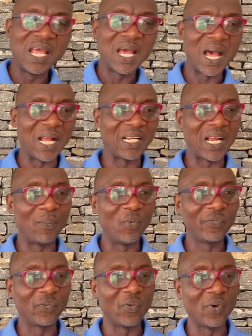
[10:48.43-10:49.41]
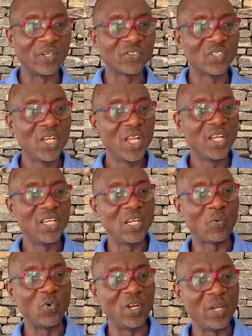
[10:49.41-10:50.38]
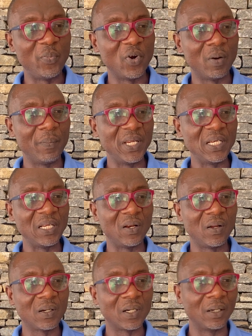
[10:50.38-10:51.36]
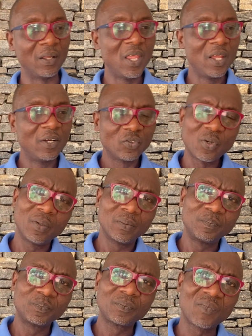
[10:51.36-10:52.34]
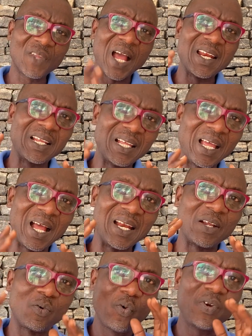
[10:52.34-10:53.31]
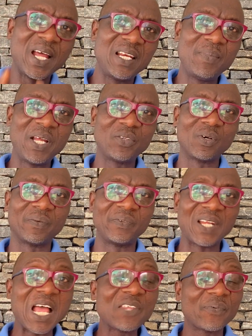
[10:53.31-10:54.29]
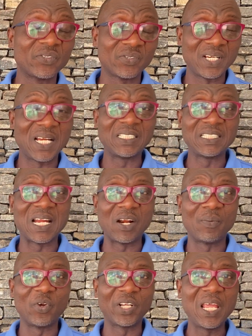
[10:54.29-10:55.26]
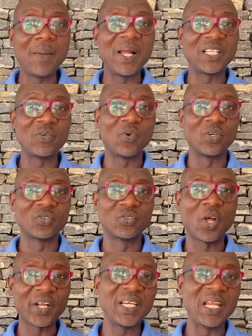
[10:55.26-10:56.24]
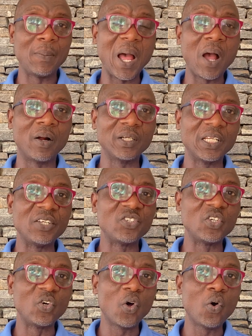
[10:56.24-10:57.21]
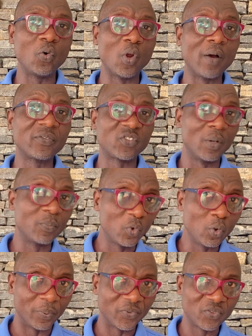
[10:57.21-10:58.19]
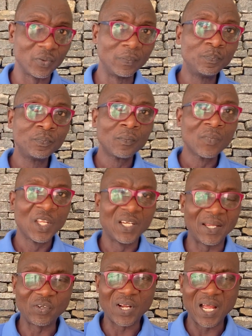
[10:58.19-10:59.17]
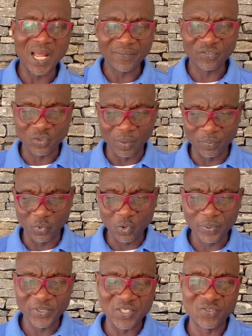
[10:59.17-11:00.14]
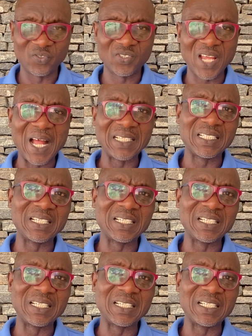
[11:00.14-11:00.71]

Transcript: and can move towards equilibrium in the long run. So, and a good element of dysfunctionality that Robert K. Merton was talking about is the role of subgroups. That you can have subgroups in society,